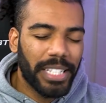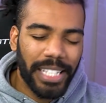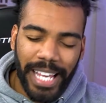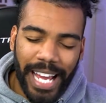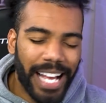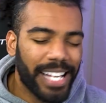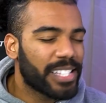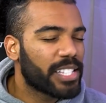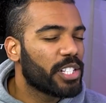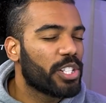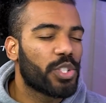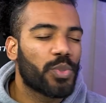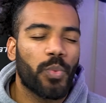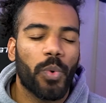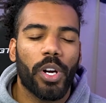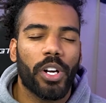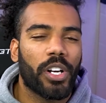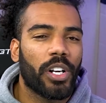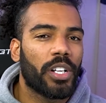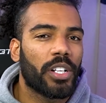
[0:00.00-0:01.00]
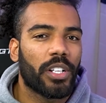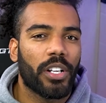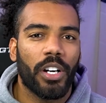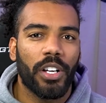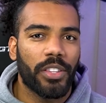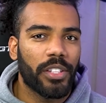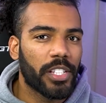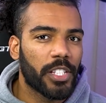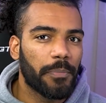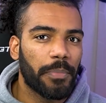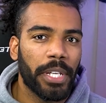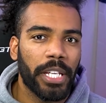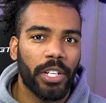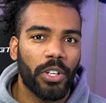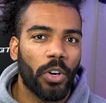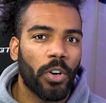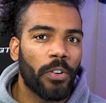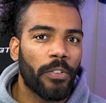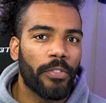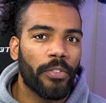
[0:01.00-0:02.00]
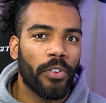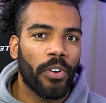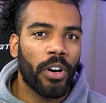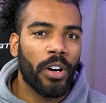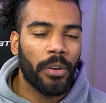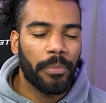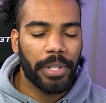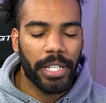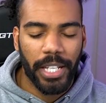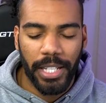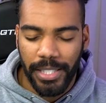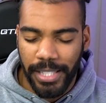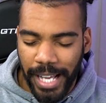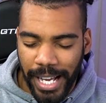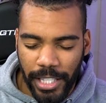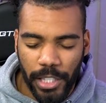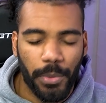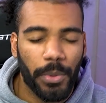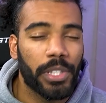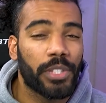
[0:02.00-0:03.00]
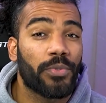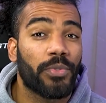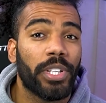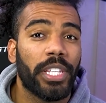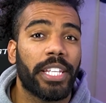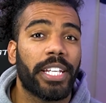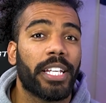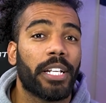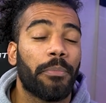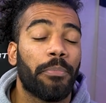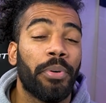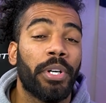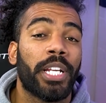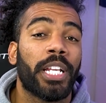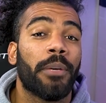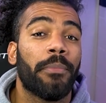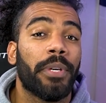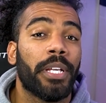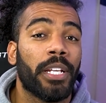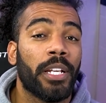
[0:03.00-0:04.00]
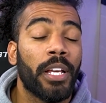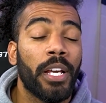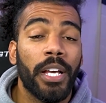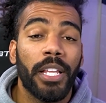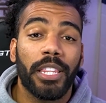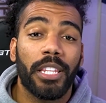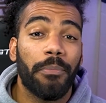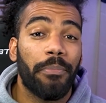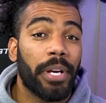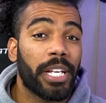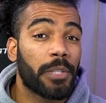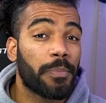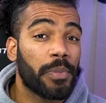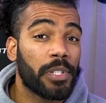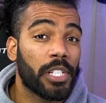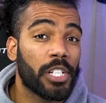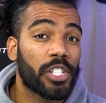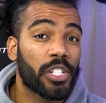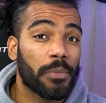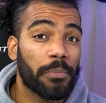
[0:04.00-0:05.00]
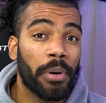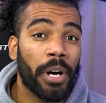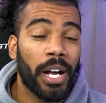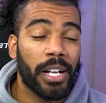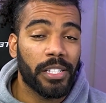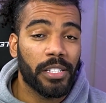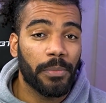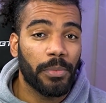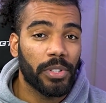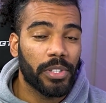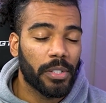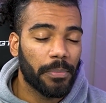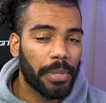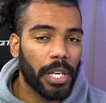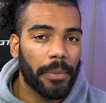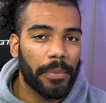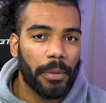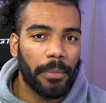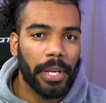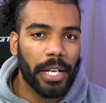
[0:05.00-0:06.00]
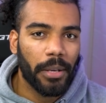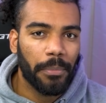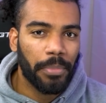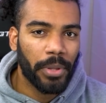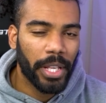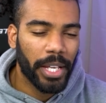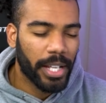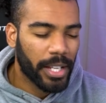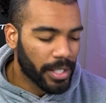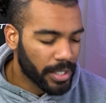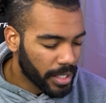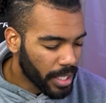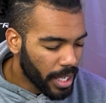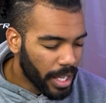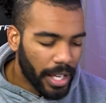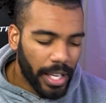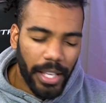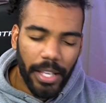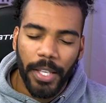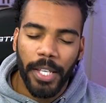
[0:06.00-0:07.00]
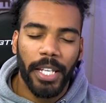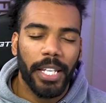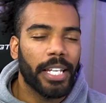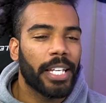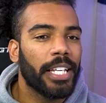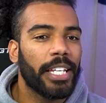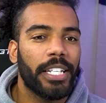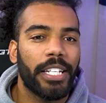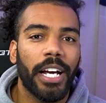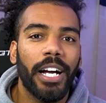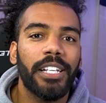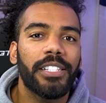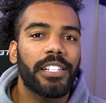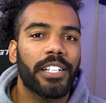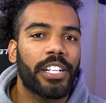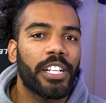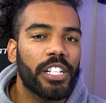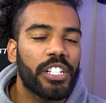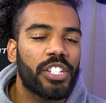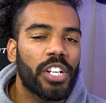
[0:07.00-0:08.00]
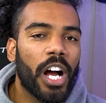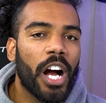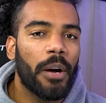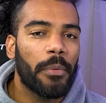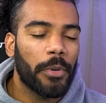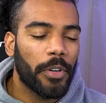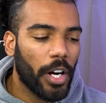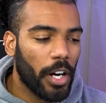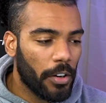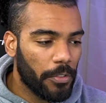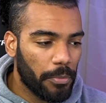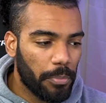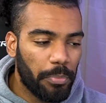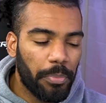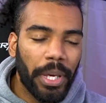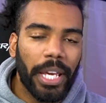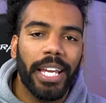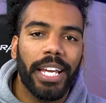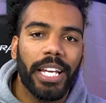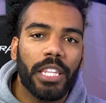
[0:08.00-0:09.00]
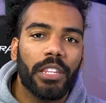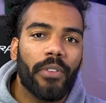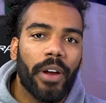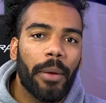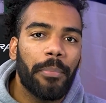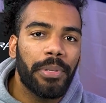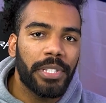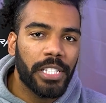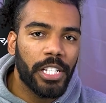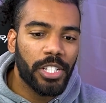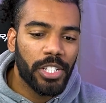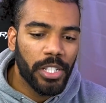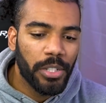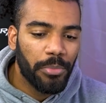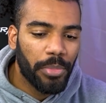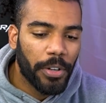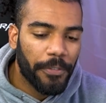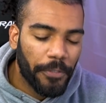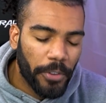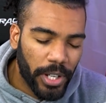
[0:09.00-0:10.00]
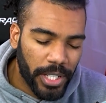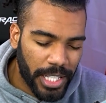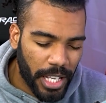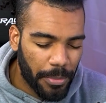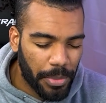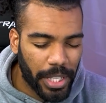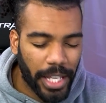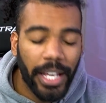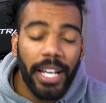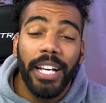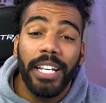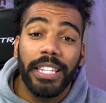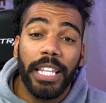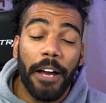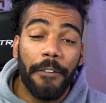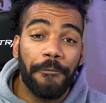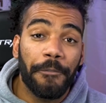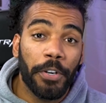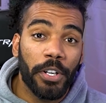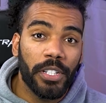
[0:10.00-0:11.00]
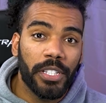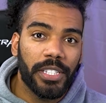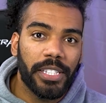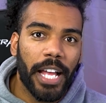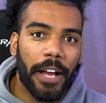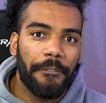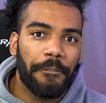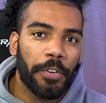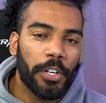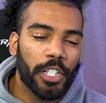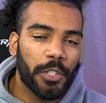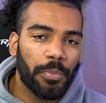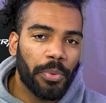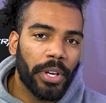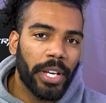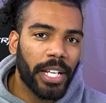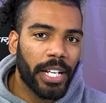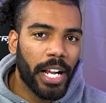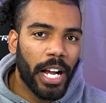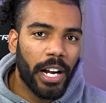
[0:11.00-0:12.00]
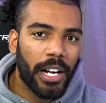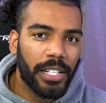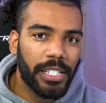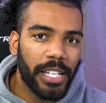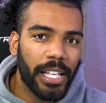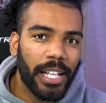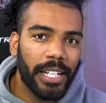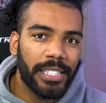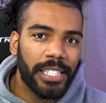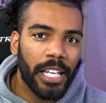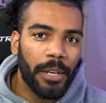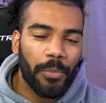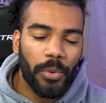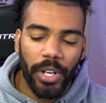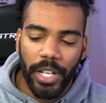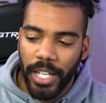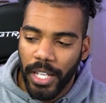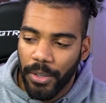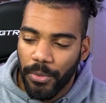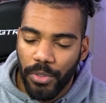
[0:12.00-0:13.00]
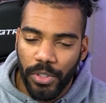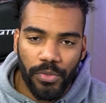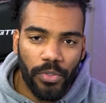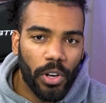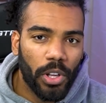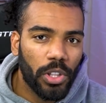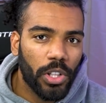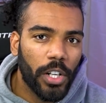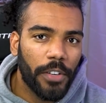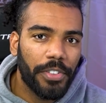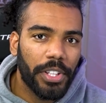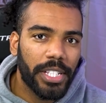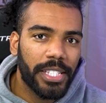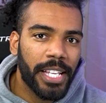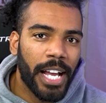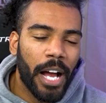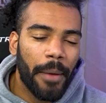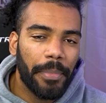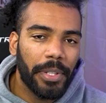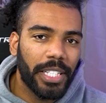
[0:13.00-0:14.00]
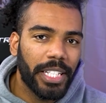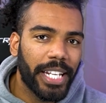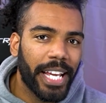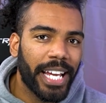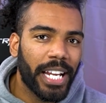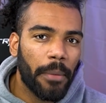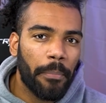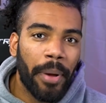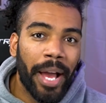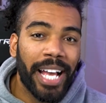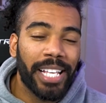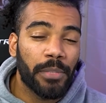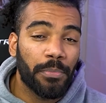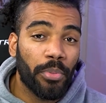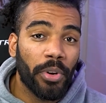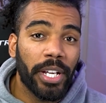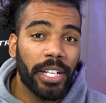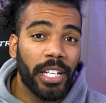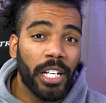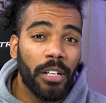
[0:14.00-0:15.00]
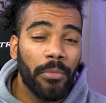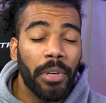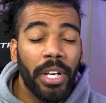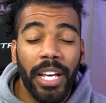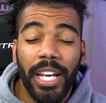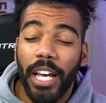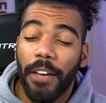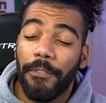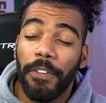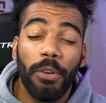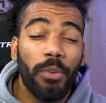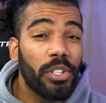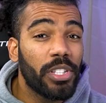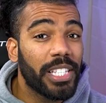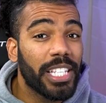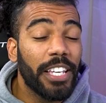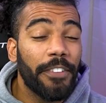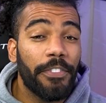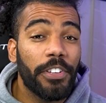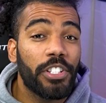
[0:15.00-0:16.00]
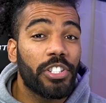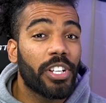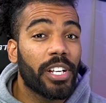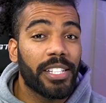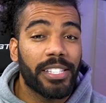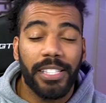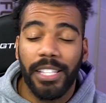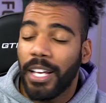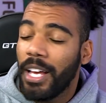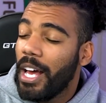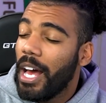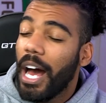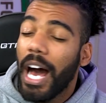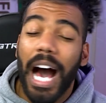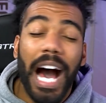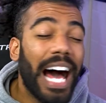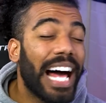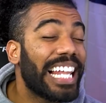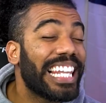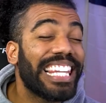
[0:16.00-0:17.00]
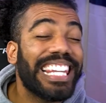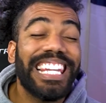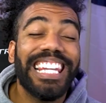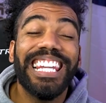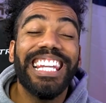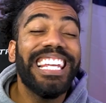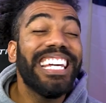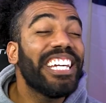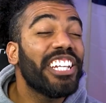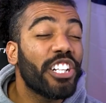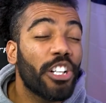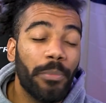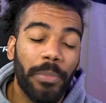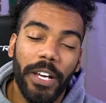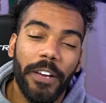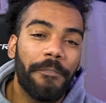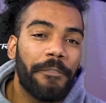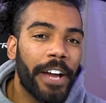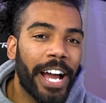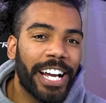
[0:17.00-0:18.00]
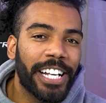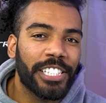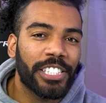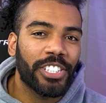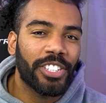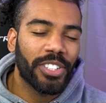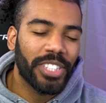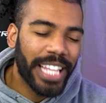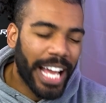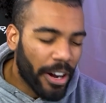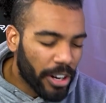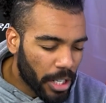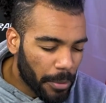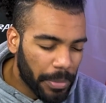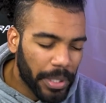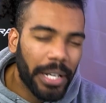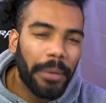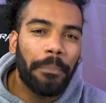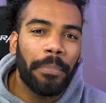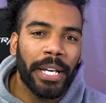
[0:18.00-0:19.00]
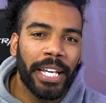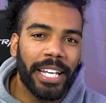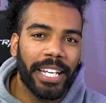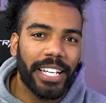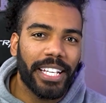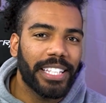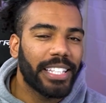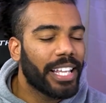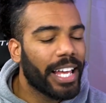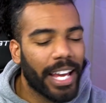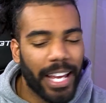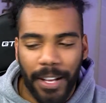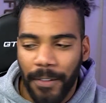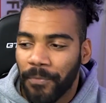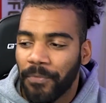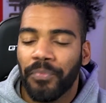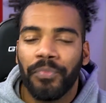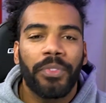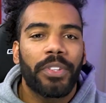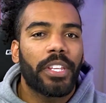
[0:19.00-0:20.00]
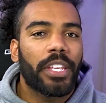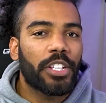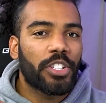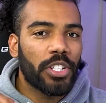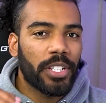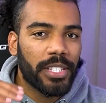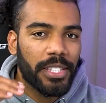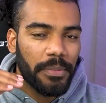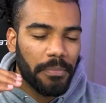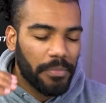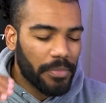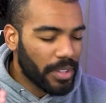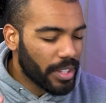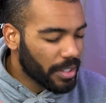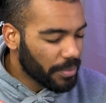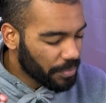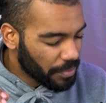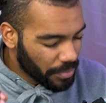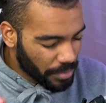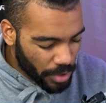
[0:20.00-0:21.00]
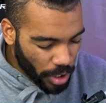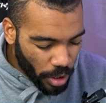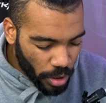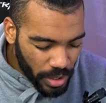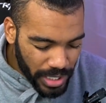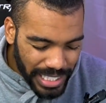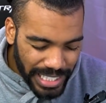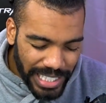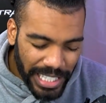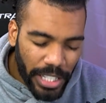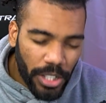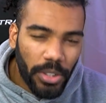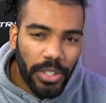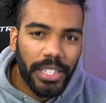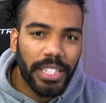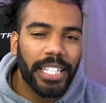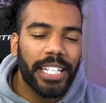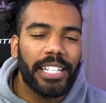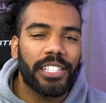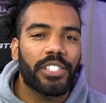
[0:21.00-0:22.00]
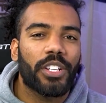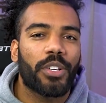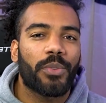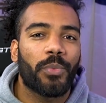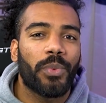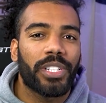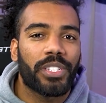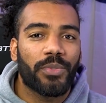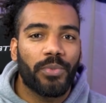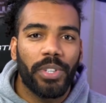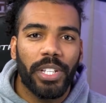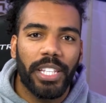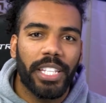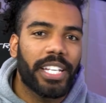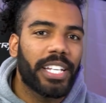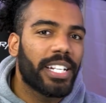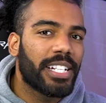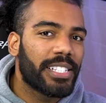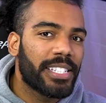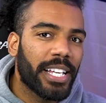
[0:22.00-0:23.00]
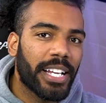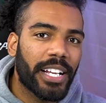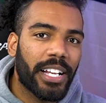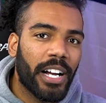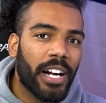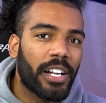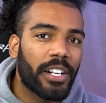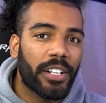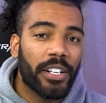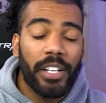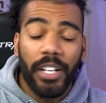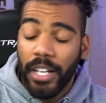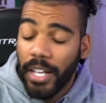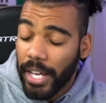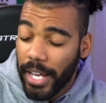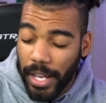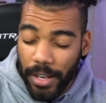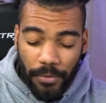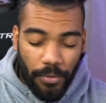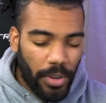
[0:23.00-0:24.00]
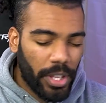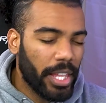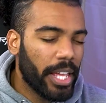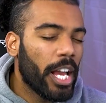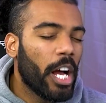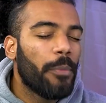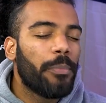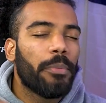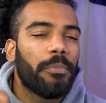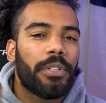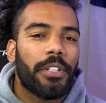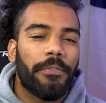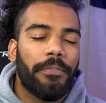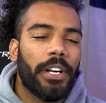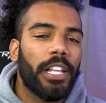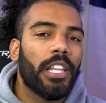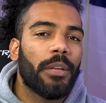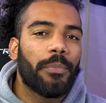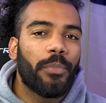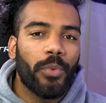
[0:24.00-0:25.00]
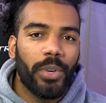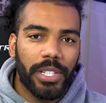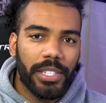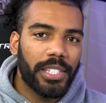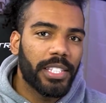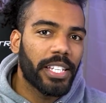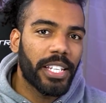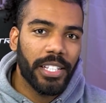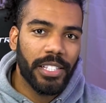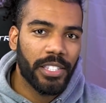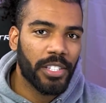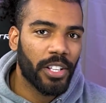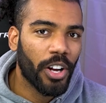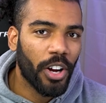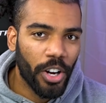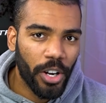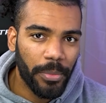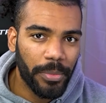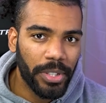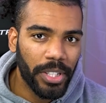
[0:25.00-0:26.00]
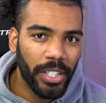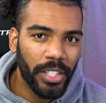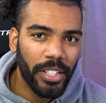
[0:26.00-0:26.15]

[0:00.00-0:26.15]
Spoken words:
he has to just work on the speed overall, because that's what's really going to put him in the best position possible to be able to make a play. Because he does a good job of being in the right position. But for example, like that first play in Connor's highlight tape where he was rolling over the top and then he had a pass breakup. If he was even just a little bit faster, that would have been a pick. Like, just those little things are what's really going to take Connor and really help him develop once he gets to Army.